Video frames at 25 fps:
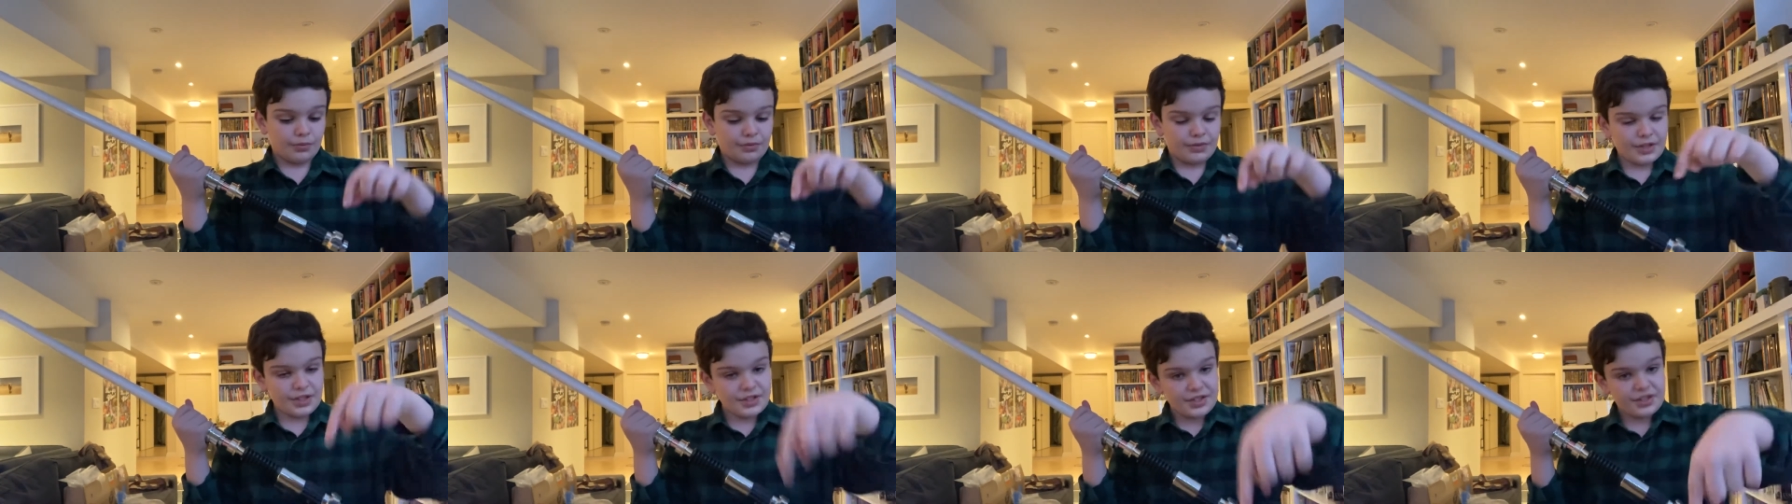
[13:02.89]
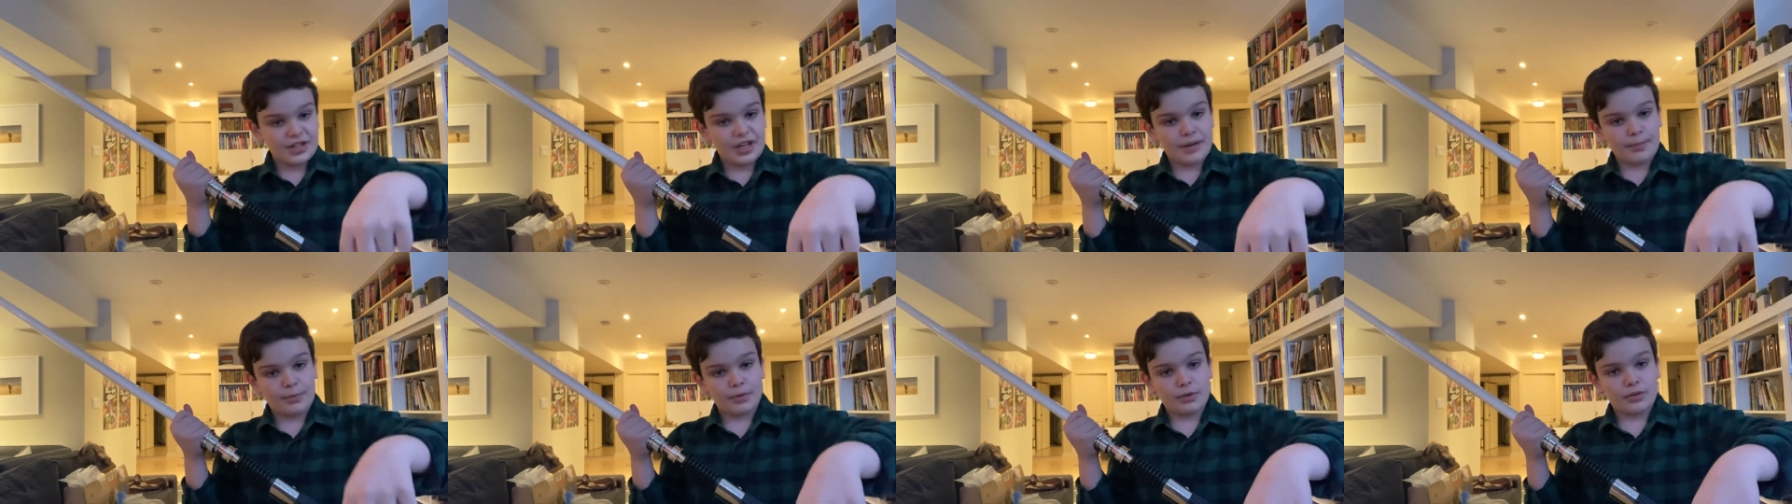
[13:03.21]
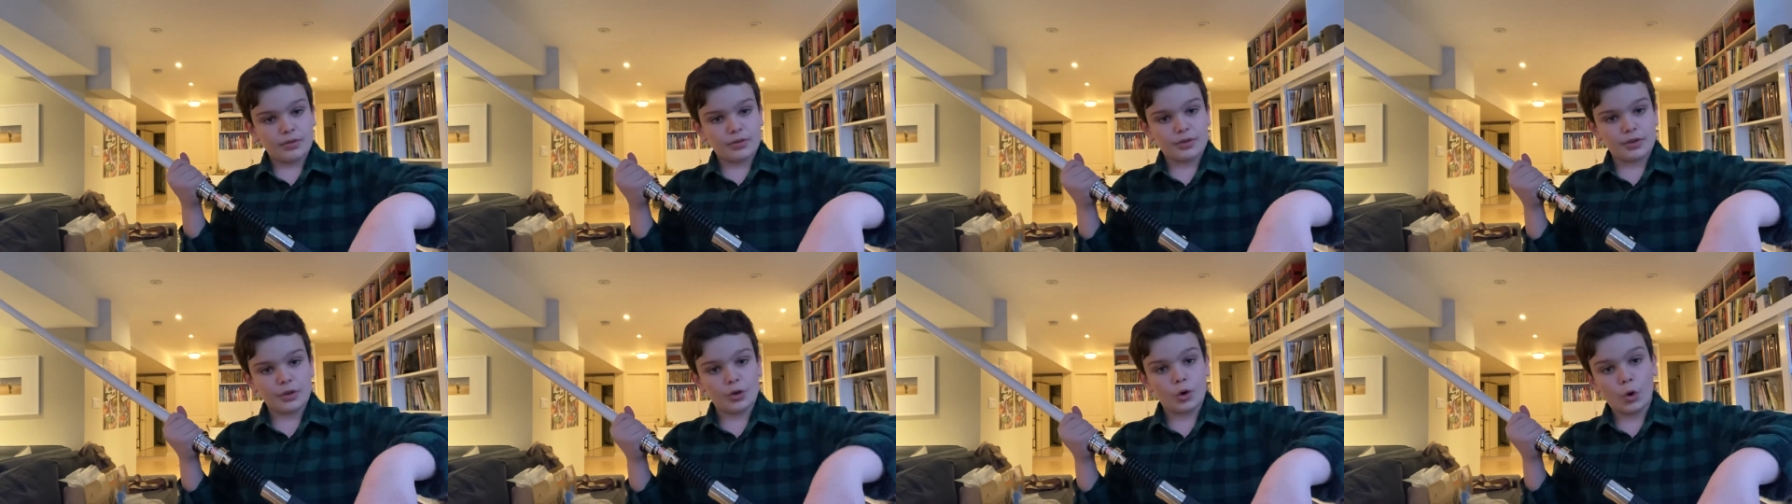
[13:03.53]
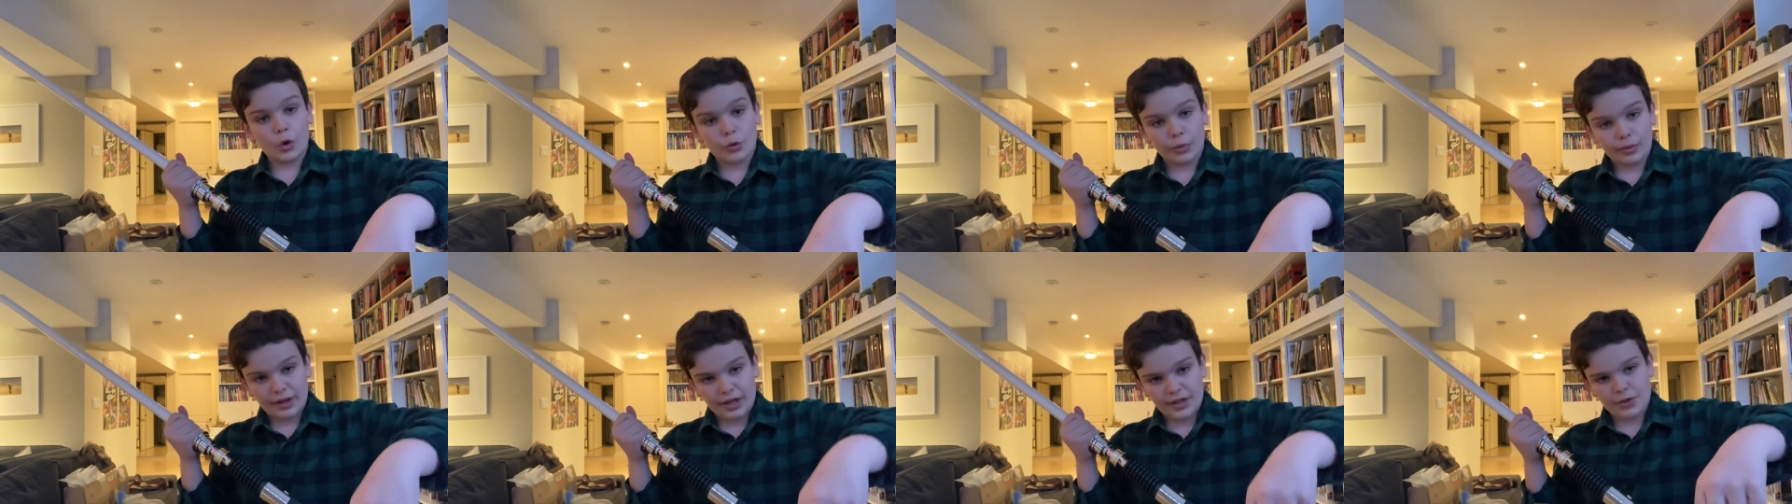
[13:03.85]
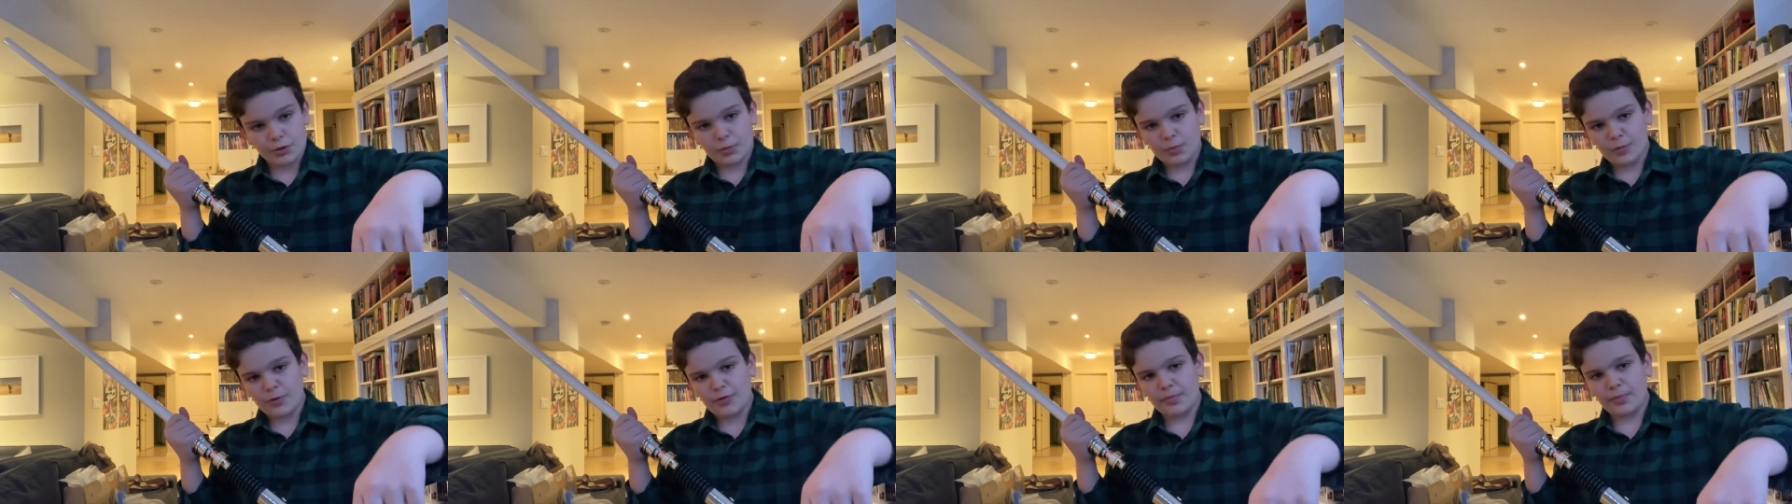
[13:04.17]
this saber, the gold one, has a
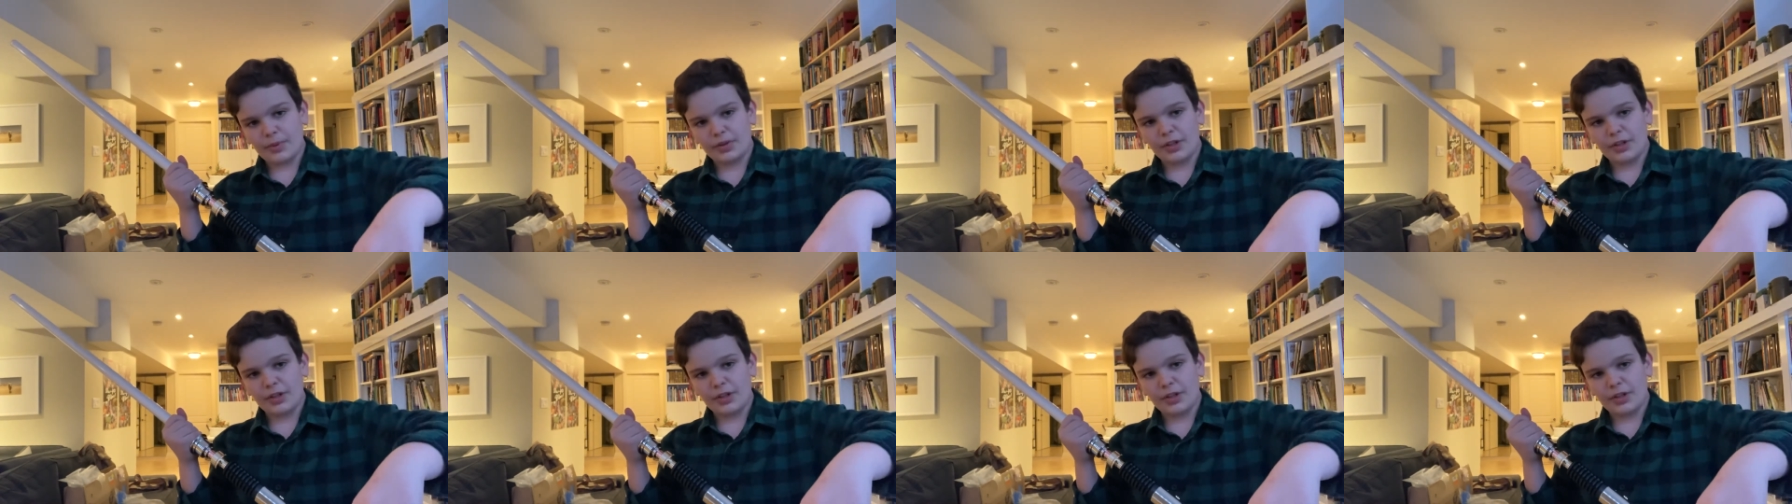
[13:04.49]
removable